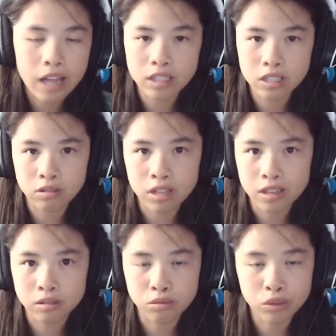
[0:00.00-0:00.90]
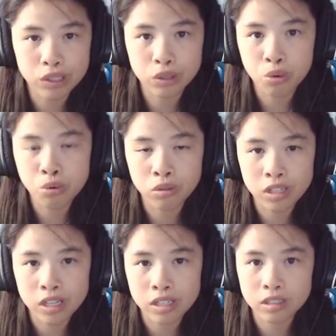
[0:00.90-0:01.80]
you that they're really cool
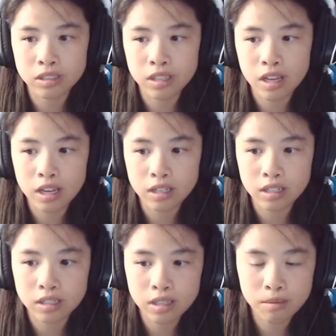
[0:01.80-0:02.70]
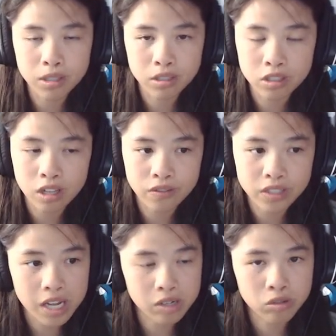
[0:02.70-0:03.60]
things, and some of their stuff is
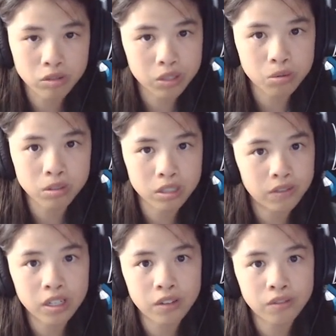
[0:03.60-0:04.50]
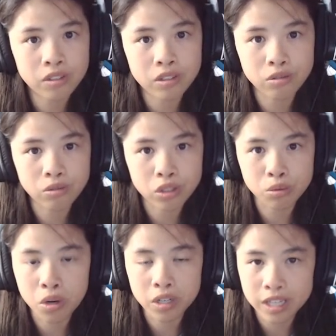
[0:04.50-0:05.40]
actually really cool, even if you just
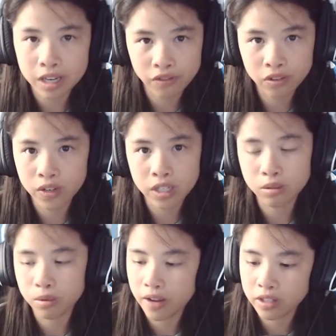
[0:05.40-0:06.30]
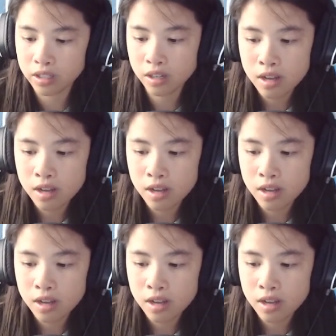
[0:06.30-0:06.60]
want to get it for fun or whatever.